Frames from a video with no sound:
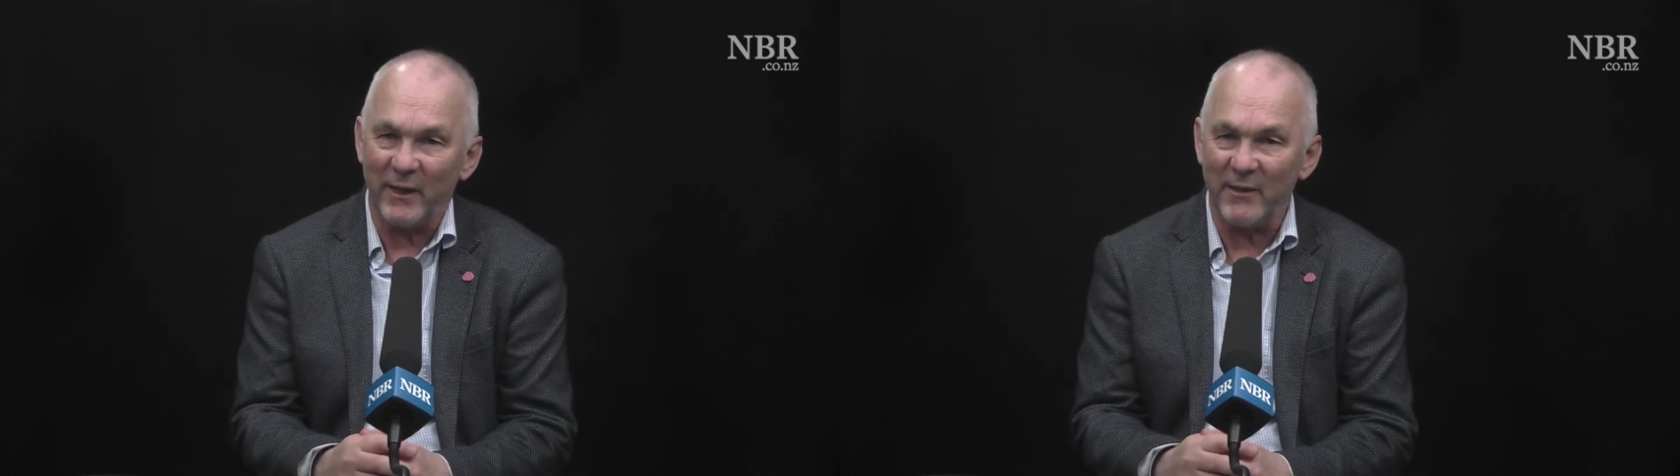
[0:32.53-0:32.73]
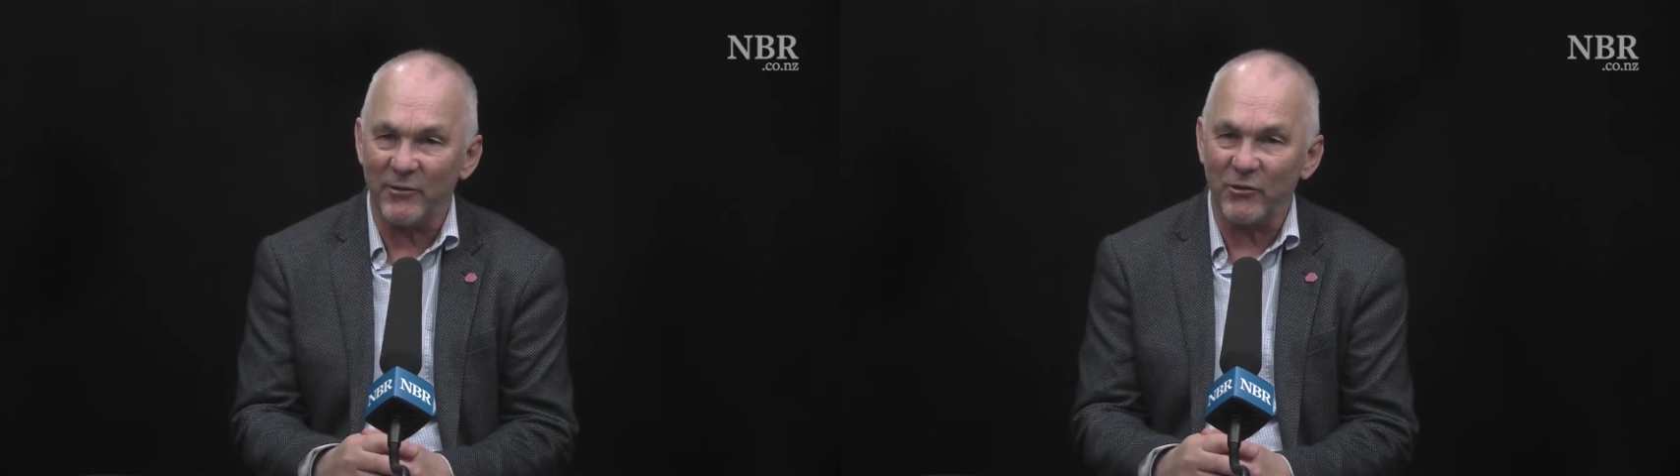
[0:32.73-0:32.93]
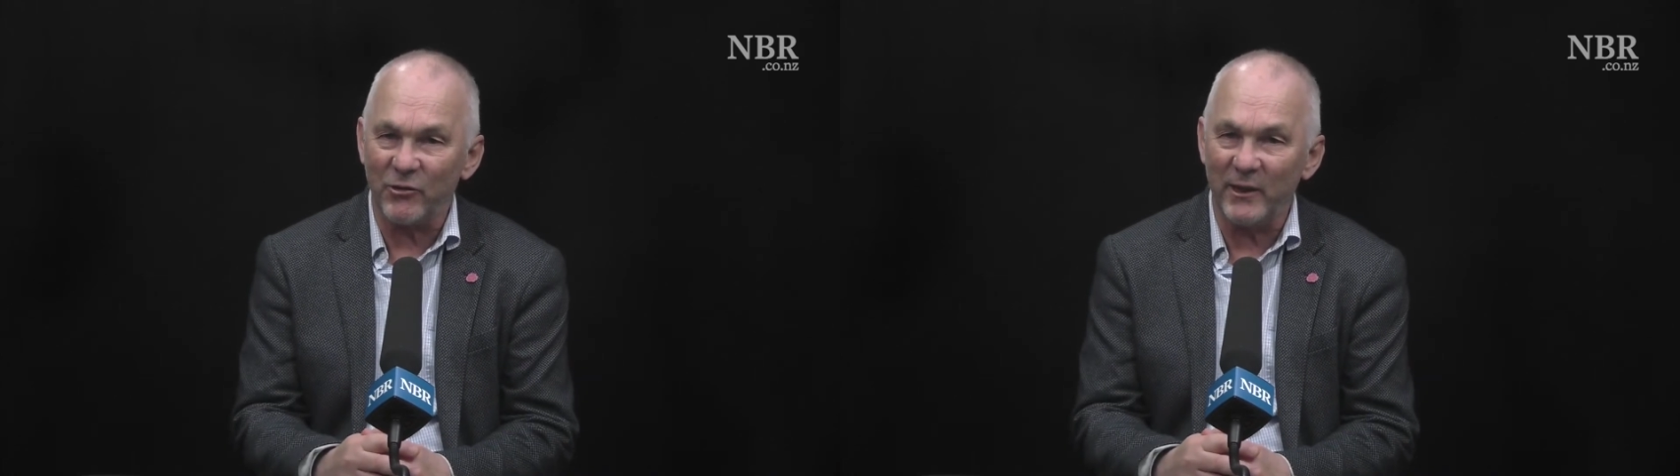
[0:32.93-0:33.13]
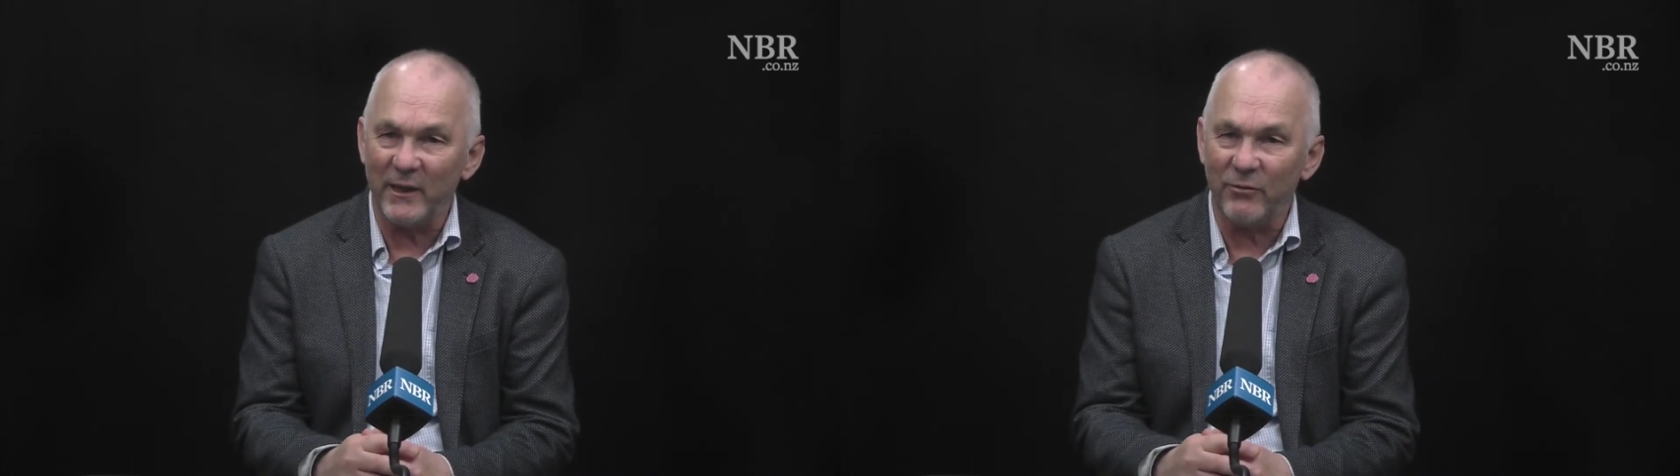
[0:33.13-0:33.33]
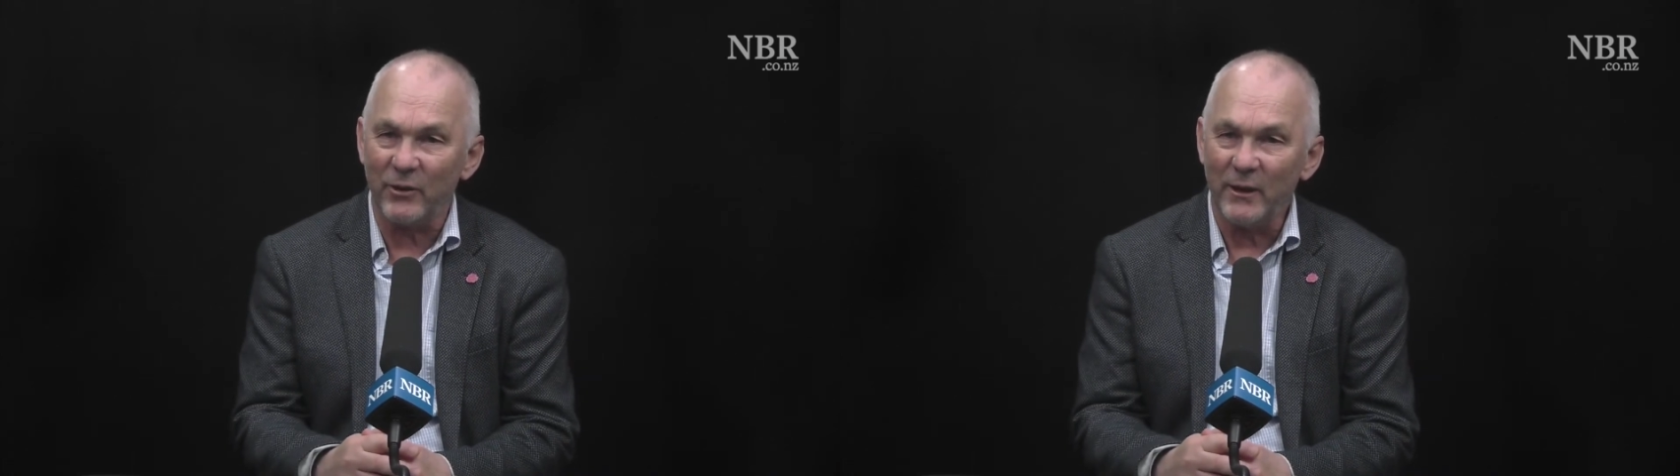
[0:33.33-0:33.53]
has
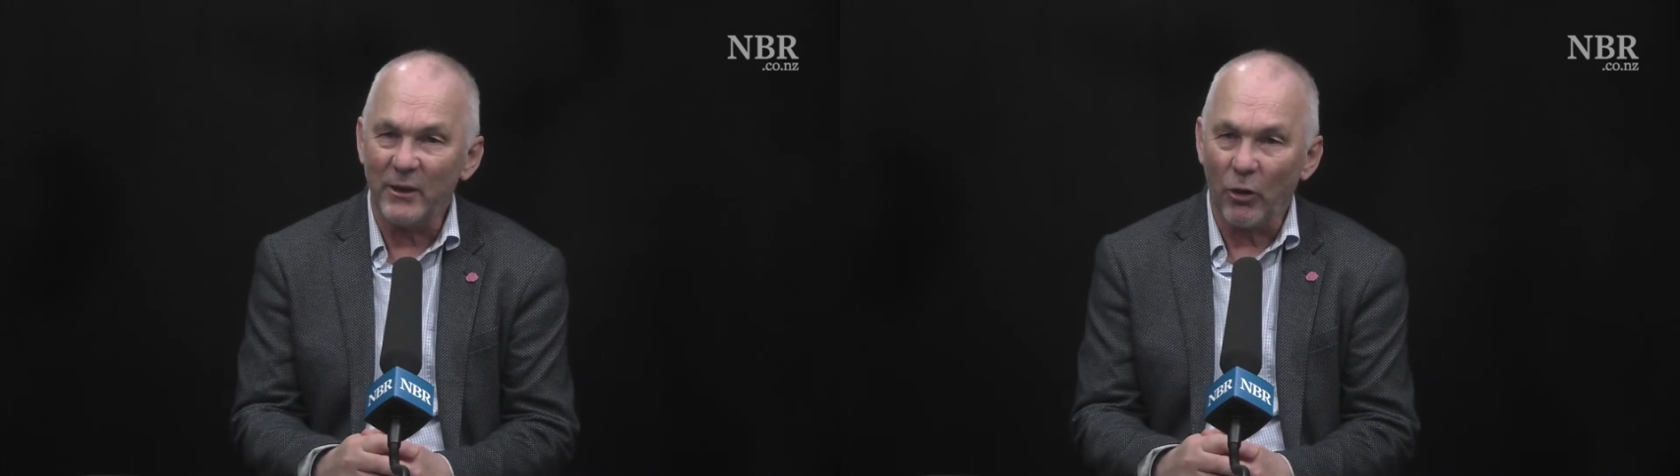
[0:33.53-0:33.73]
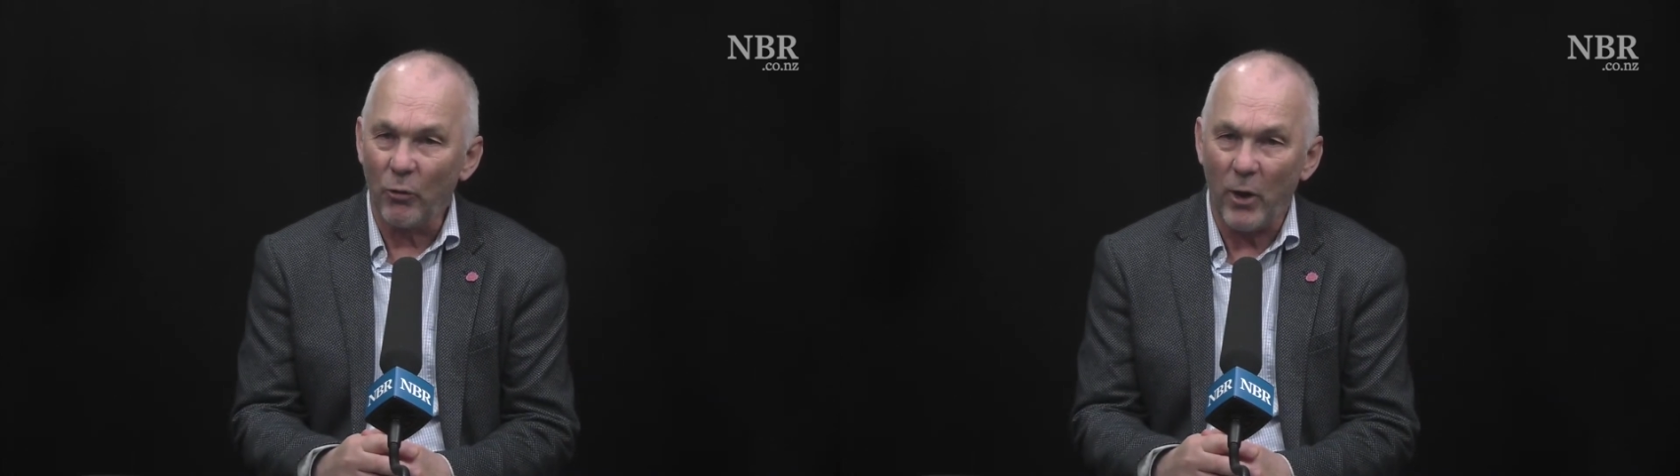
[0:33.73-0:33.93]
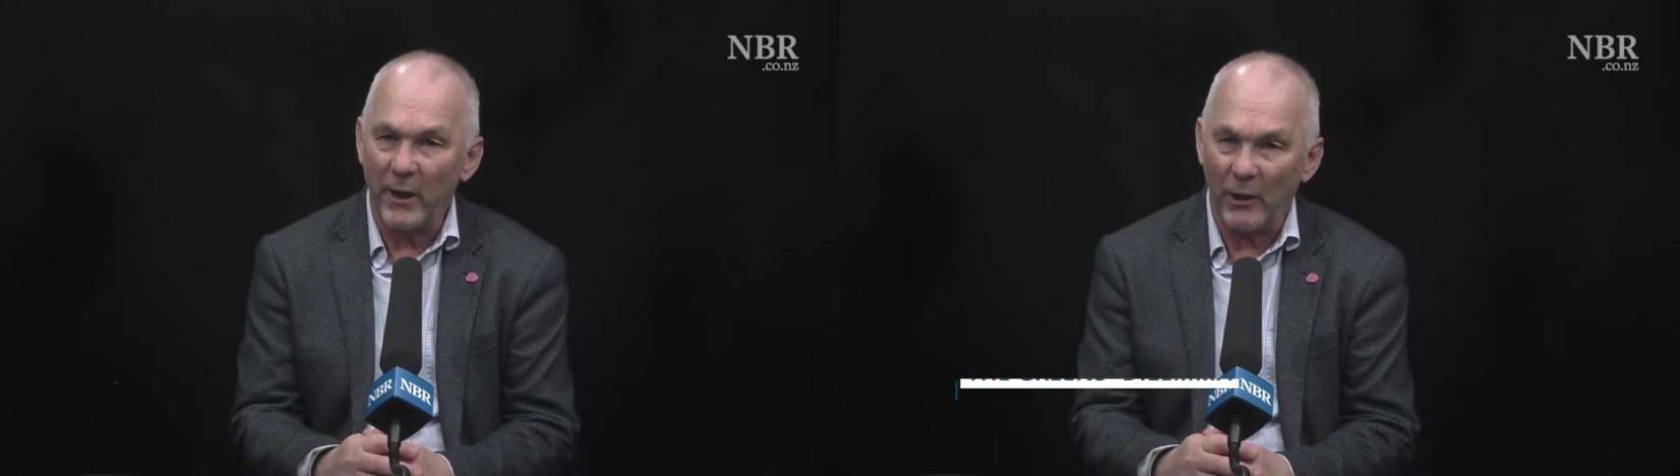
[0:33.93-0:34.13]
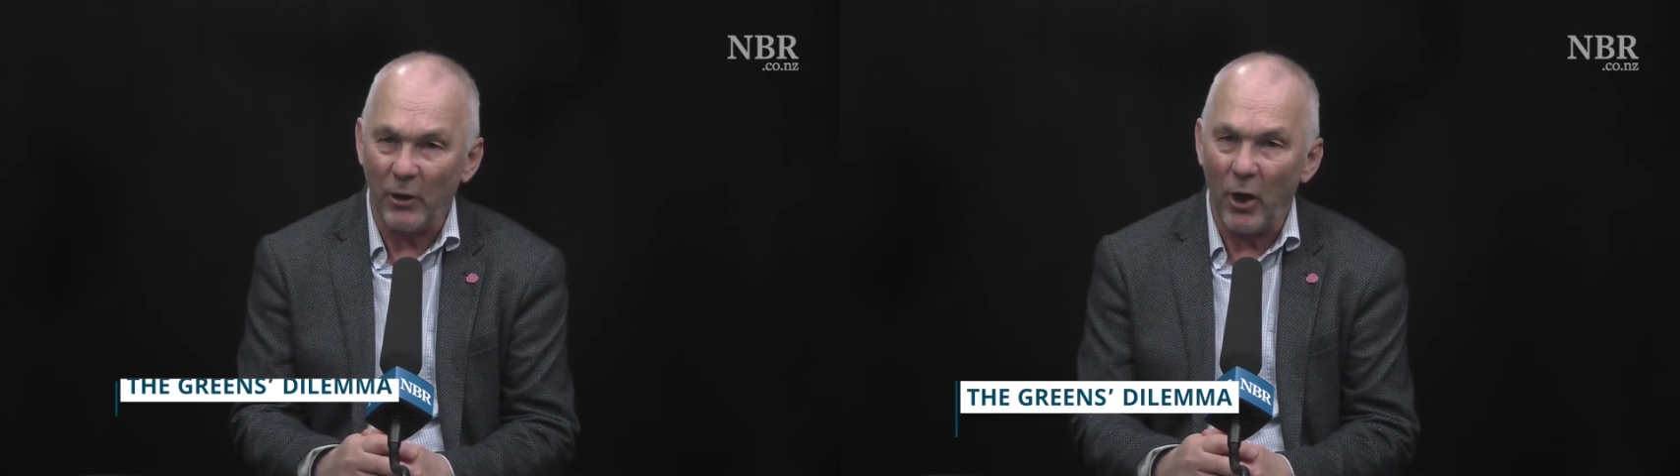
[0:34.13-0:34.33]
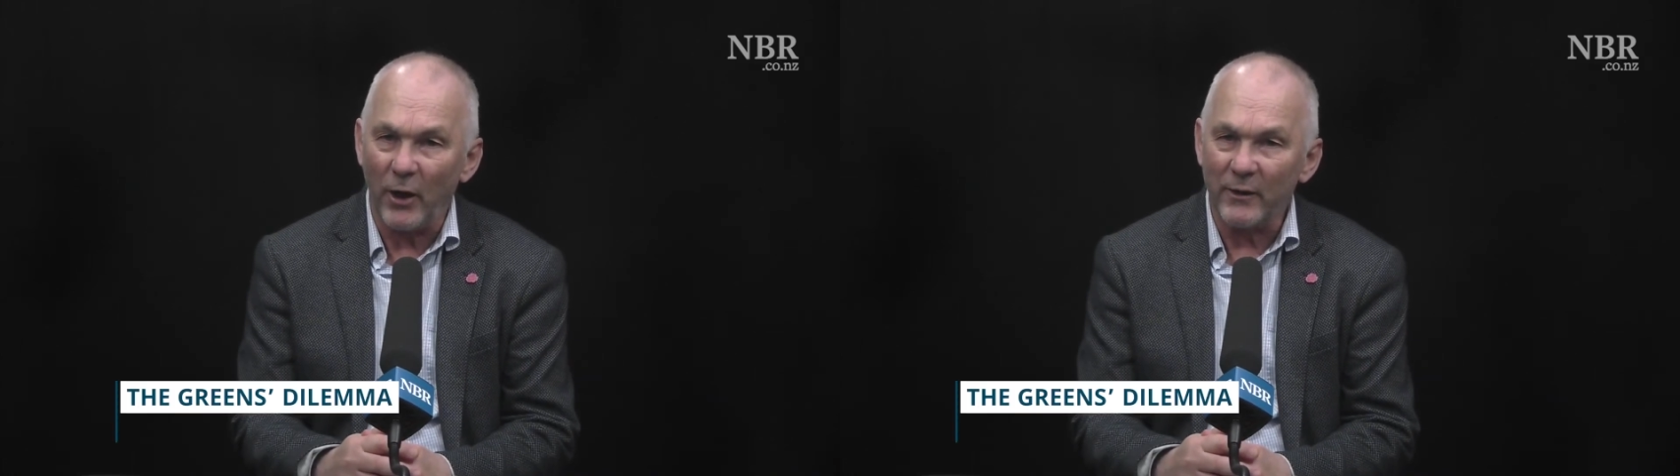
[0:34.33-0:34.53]
achieved quite a
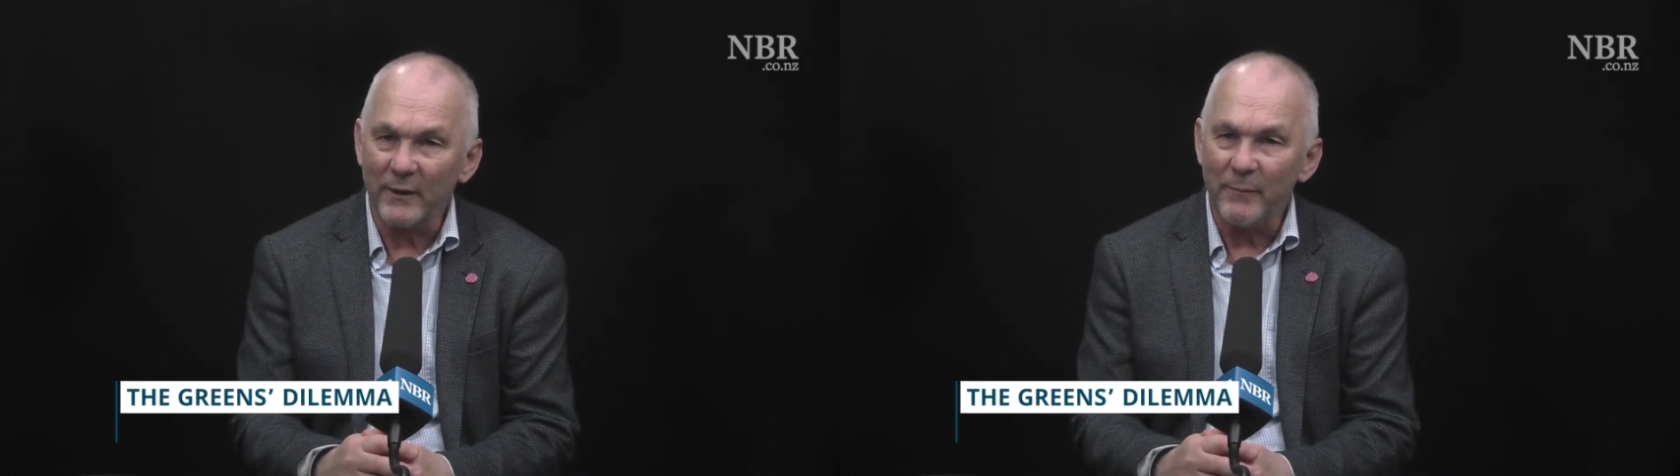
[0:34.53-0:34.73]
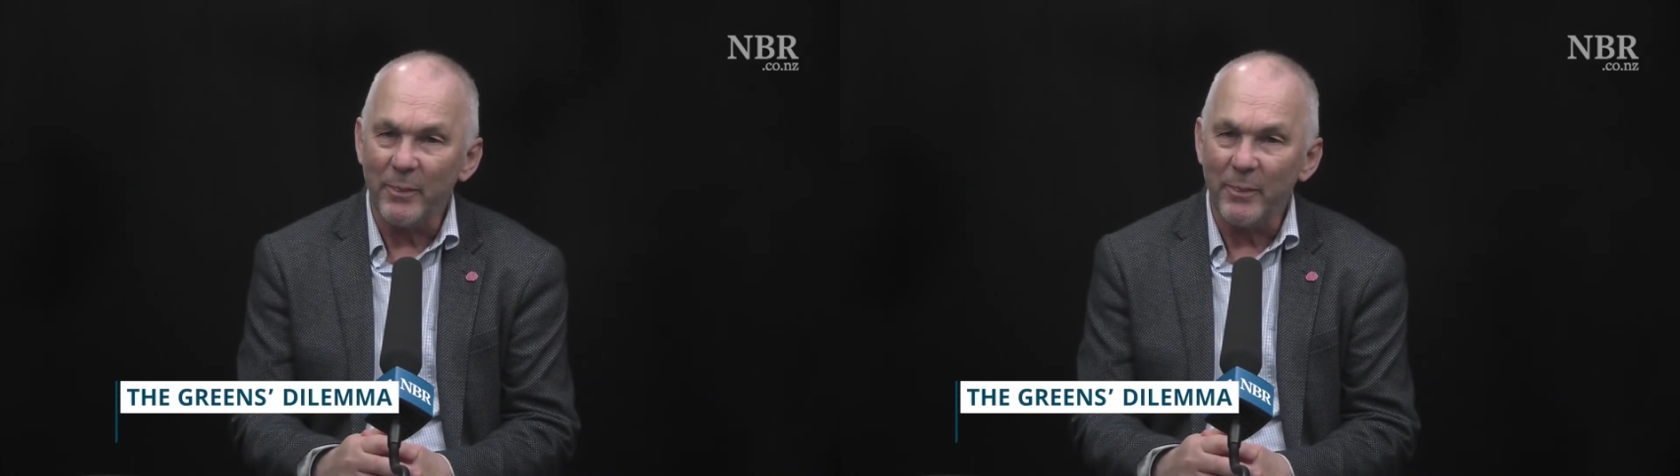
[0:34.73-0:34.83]
lot,